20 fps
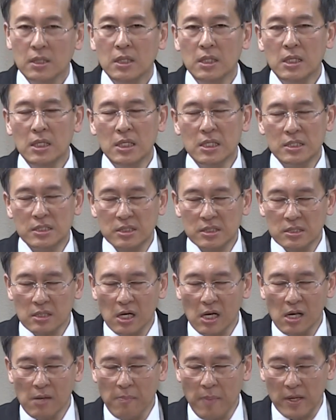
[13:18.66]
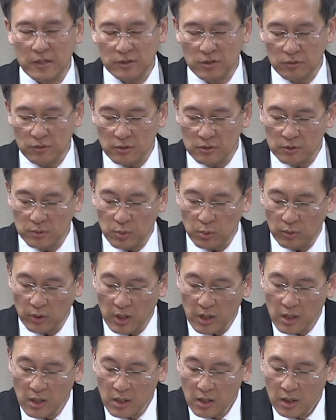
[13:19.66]
This was the work of
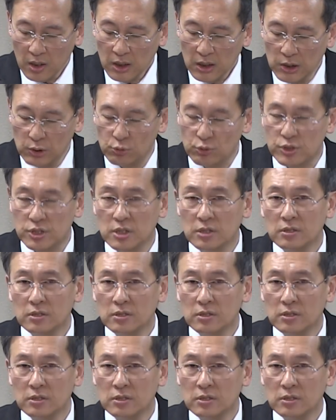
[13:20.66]
receiving,